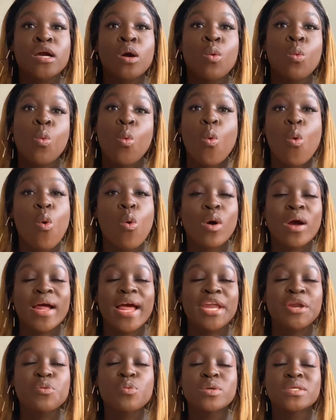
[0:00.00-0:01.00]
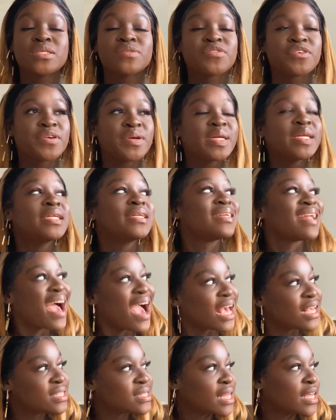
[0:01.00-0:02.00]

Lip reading: a walk and it was very nice.